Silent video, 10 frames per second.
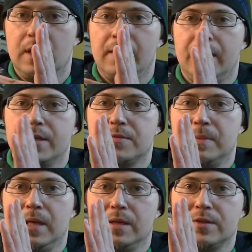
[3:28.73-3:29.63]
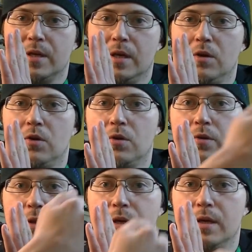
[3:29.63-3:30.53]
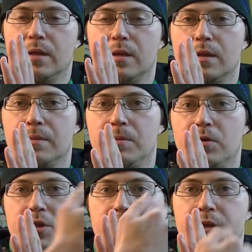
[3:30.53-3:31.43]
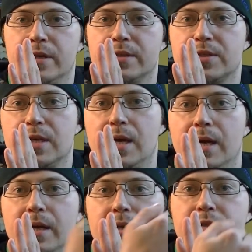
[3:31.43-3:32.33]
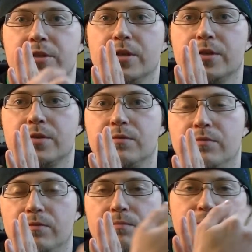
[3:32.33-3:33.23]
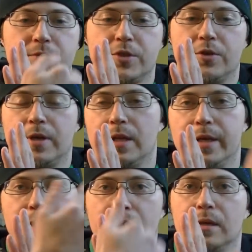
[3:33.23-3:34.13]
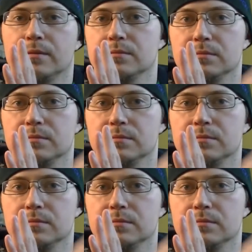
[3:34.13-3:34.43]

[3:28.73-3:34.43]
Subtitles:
and thus means that all the moisture inside is just circulating,